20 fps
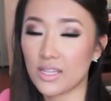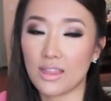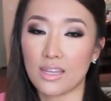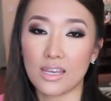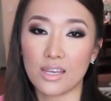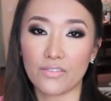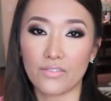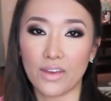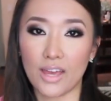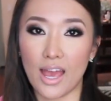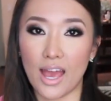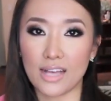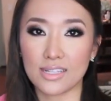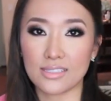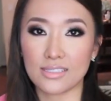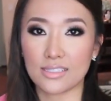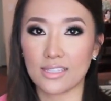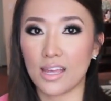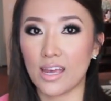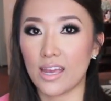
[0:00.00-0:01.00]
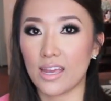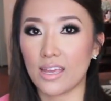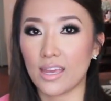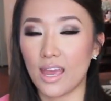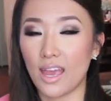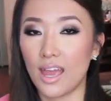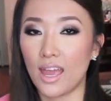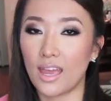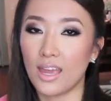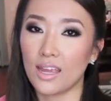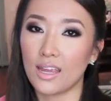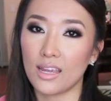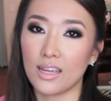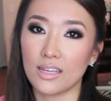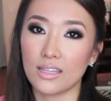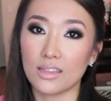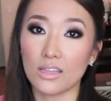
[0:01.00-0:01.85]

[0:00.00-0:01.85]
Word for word: Think of it as like a